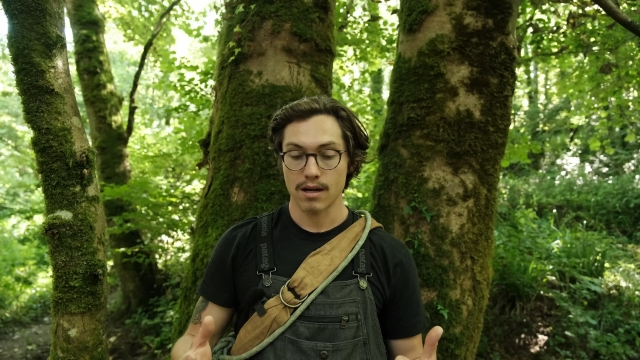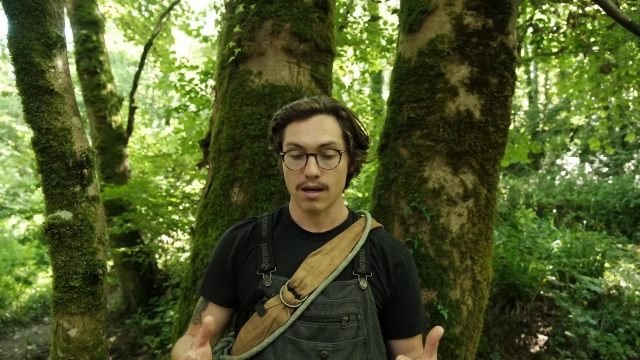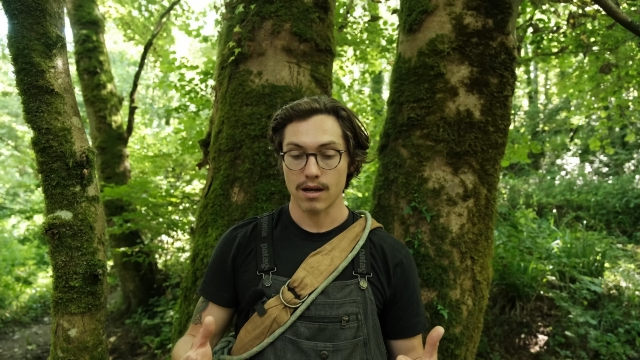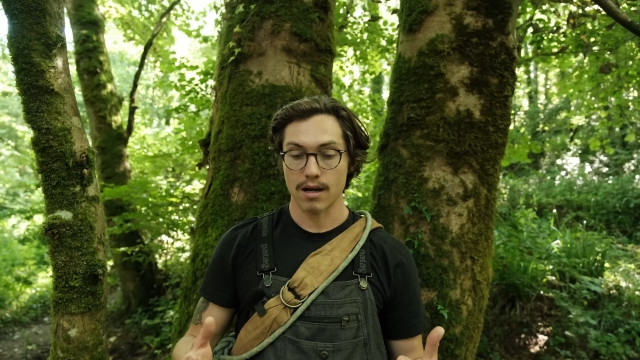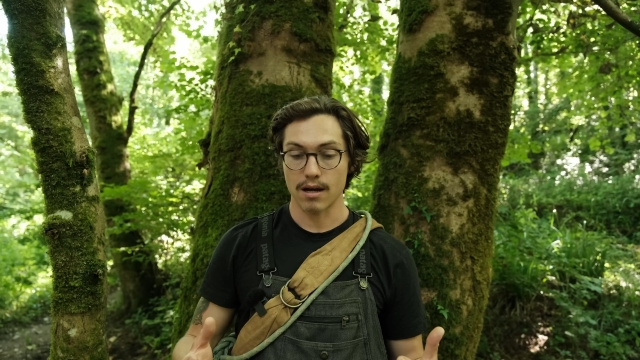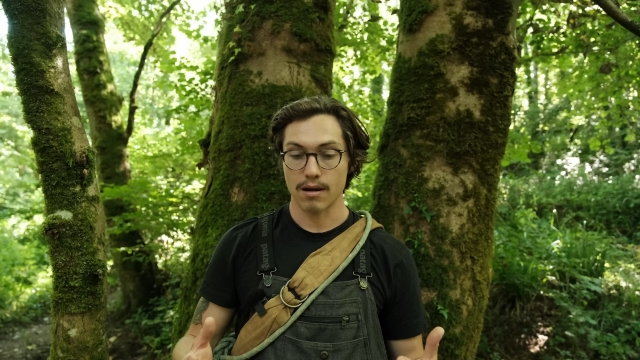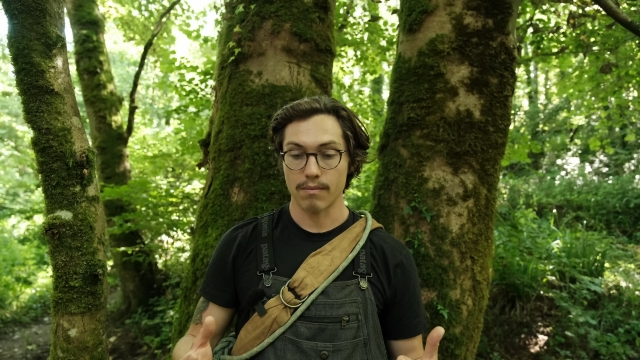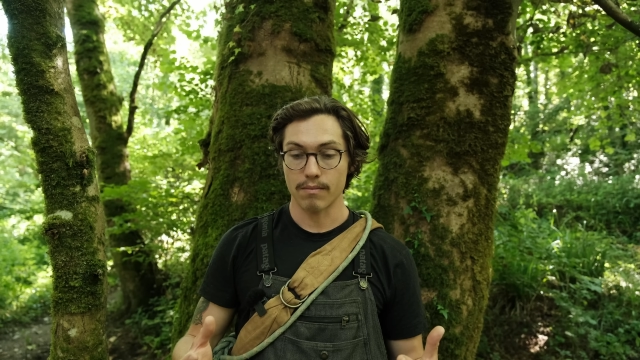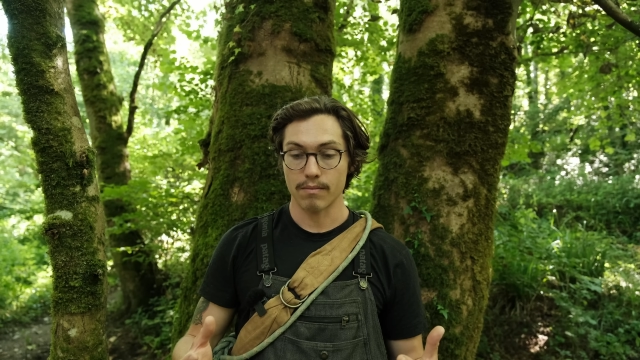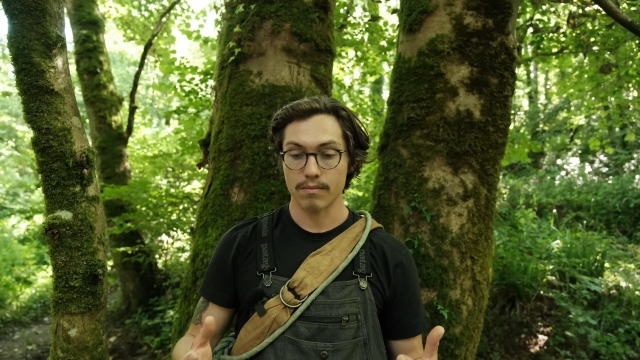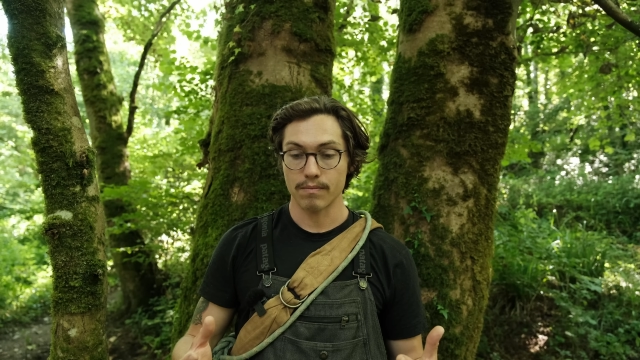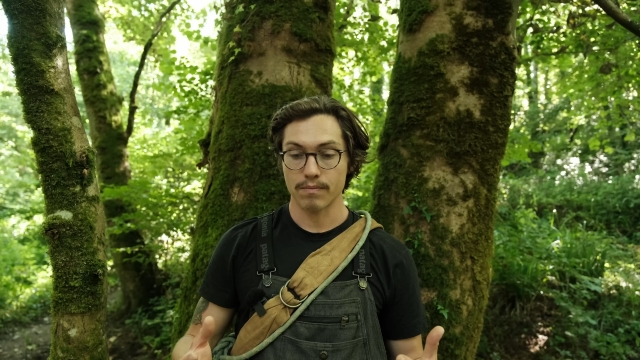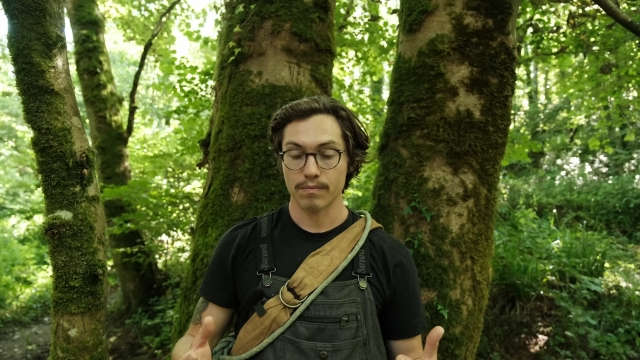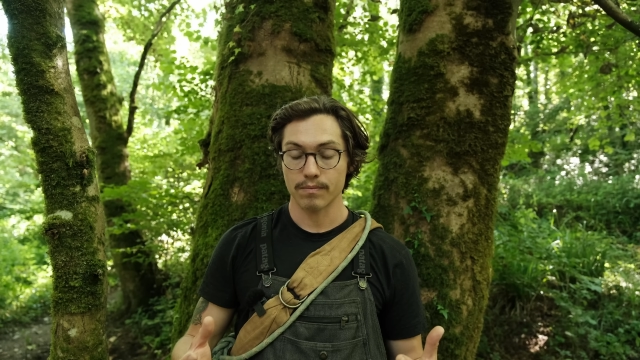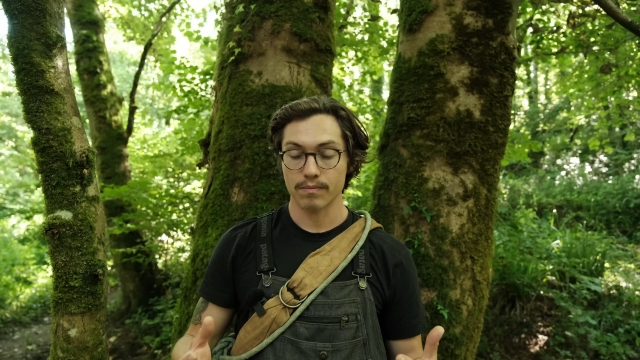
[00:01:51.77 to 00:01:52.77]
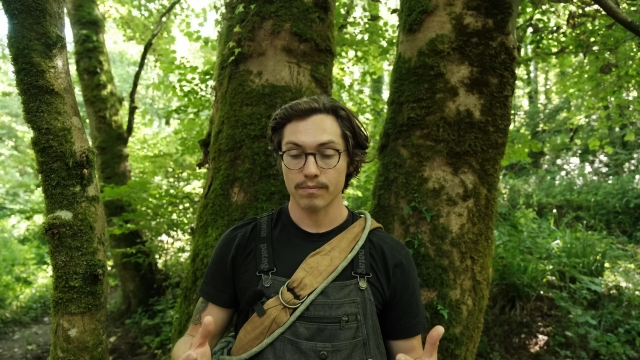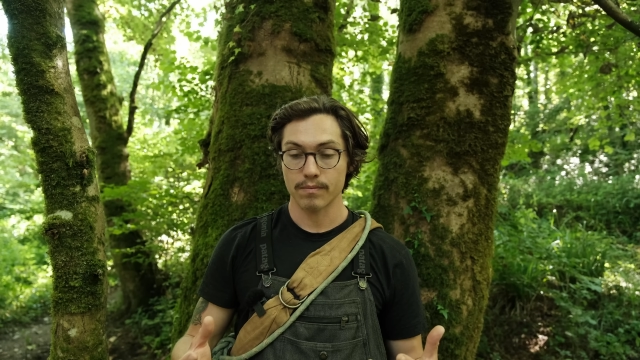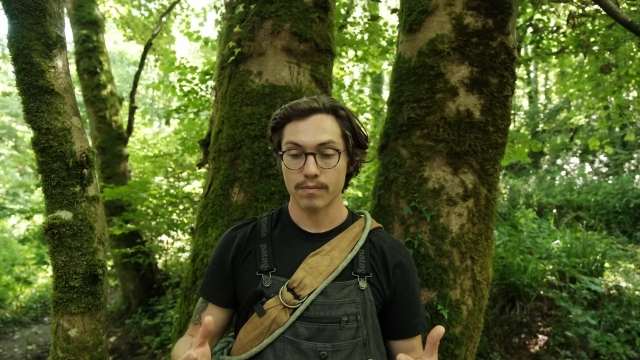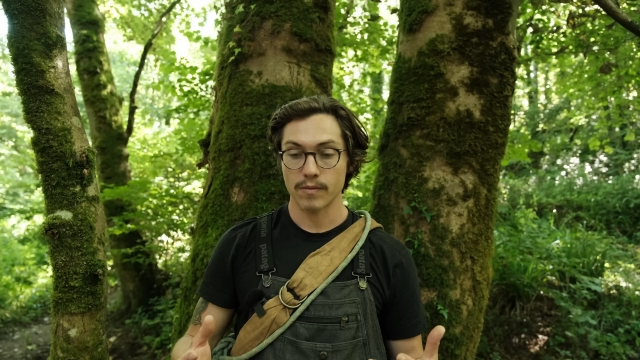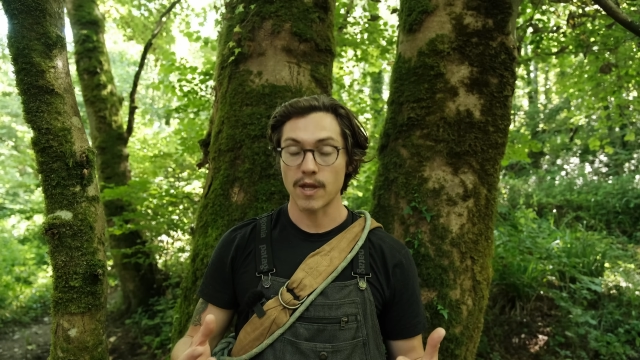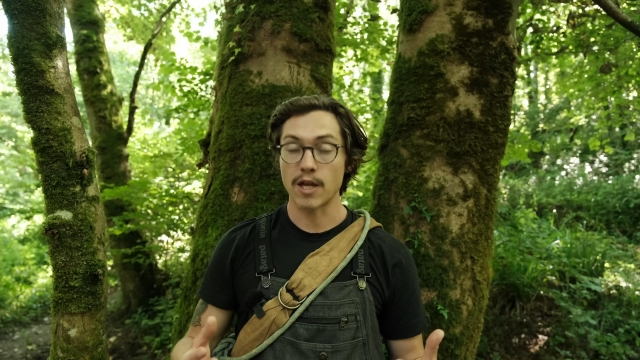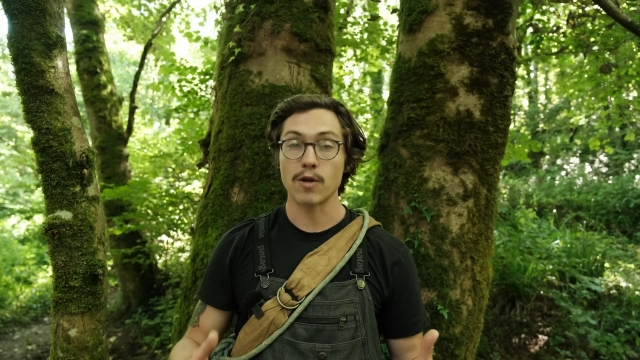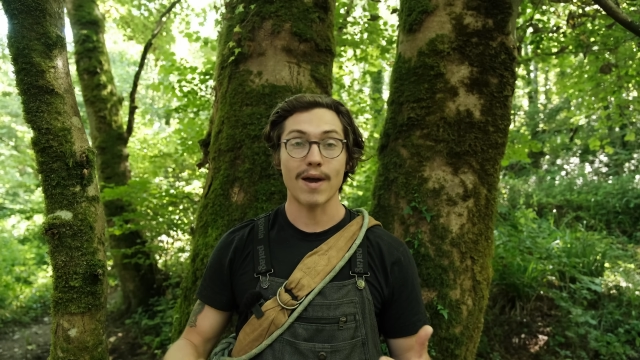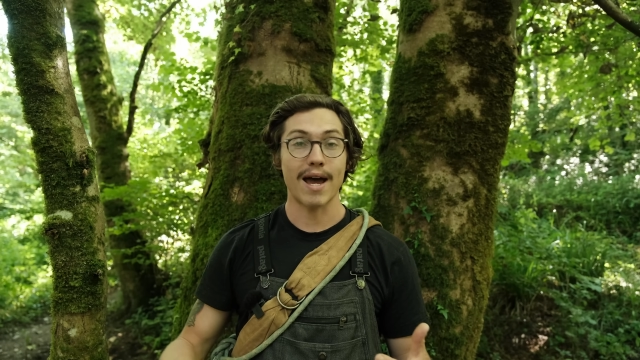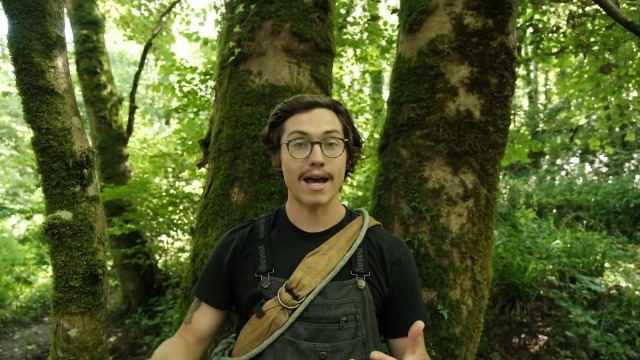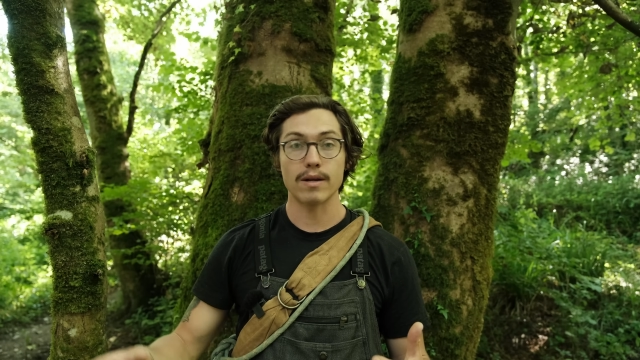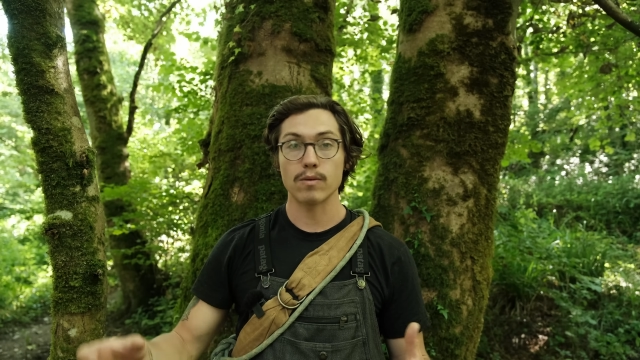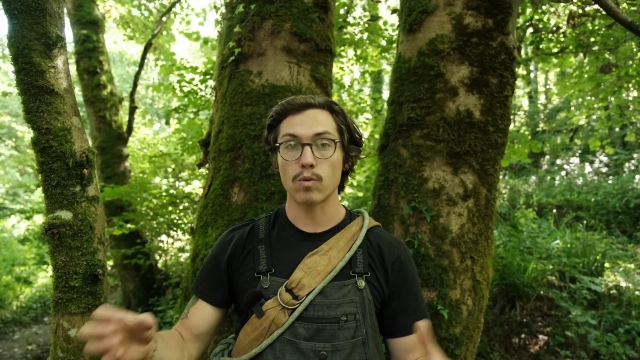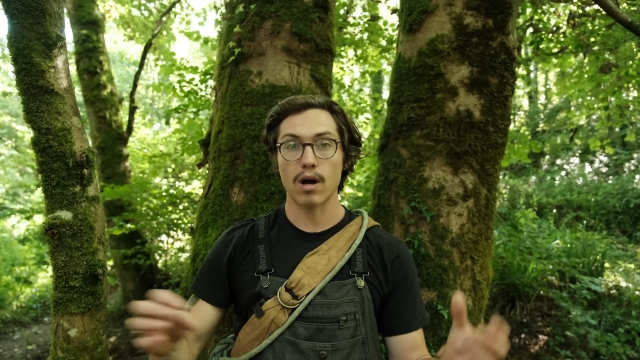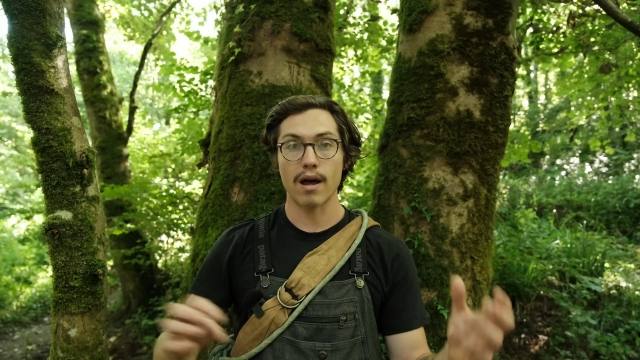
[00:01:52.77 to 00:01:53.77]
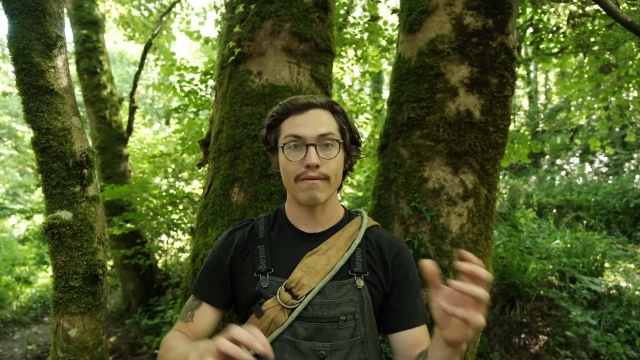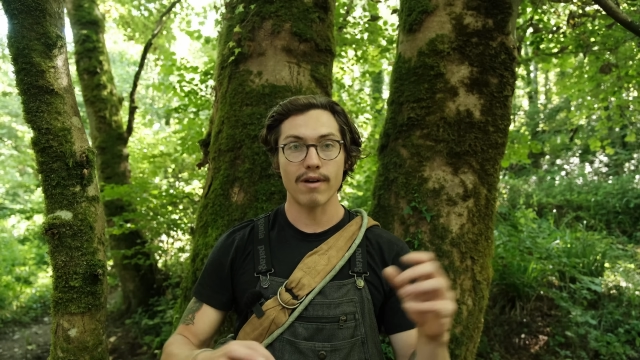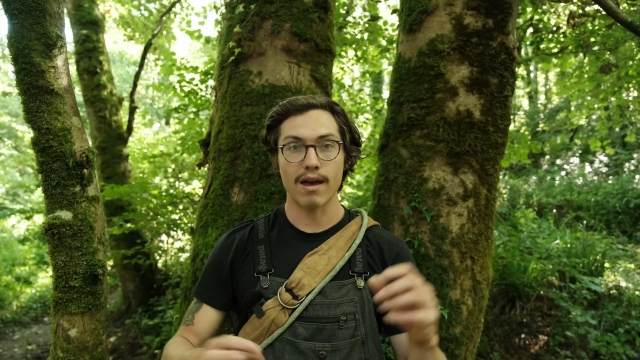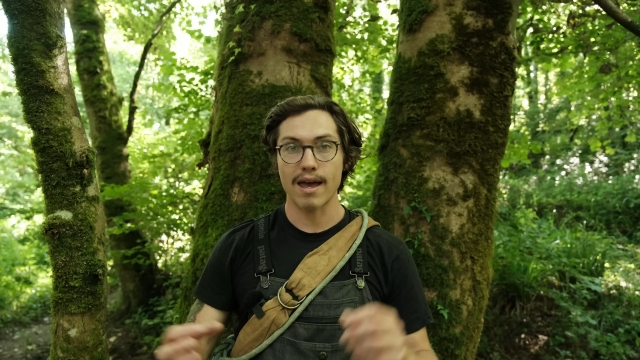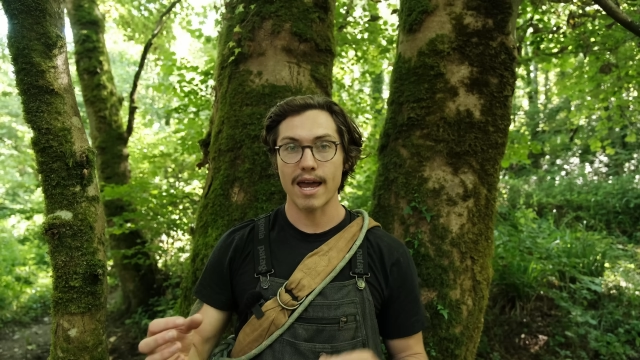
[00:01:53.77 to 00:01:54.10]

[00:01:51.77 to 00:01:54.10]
Then you add whatever